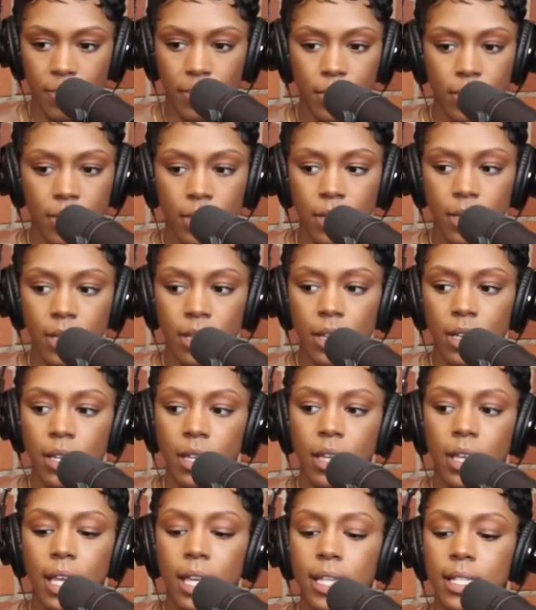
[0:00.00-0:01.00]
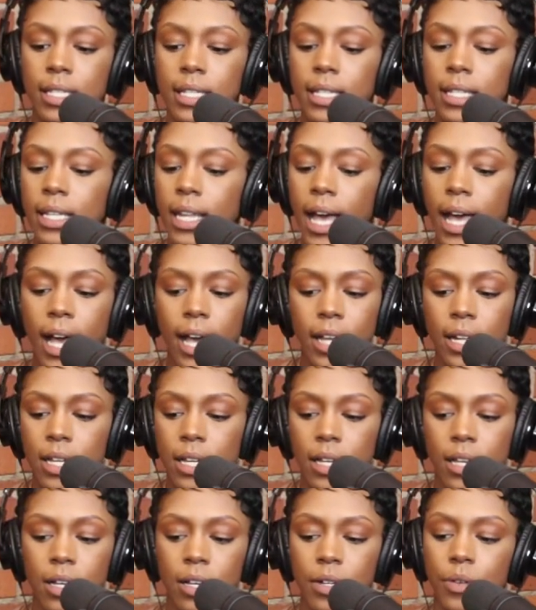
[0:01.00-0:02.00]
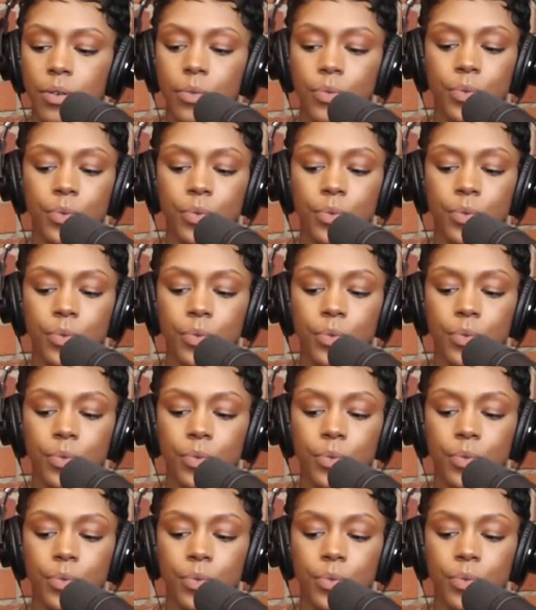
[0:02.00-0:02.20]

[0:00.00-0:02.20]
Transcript: Mm-hmm it's not a